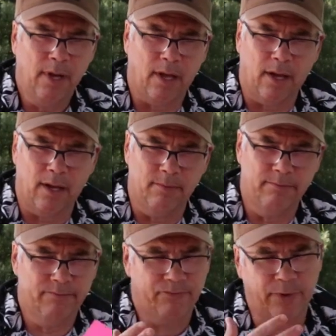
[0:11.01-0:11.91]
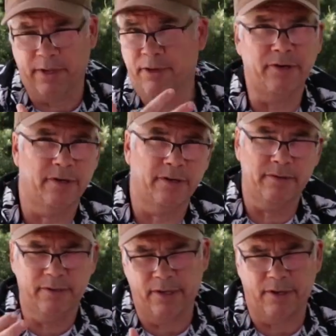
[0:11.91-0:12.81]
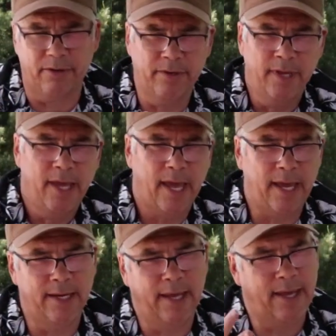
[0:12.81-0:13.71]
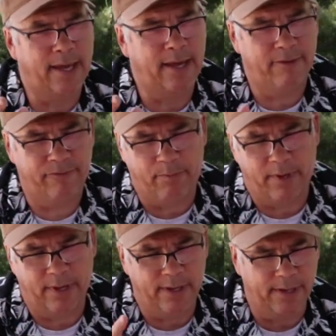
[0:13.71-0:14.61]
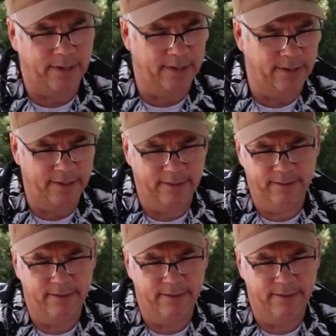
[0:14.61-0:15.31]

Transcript: regular, 8.5 by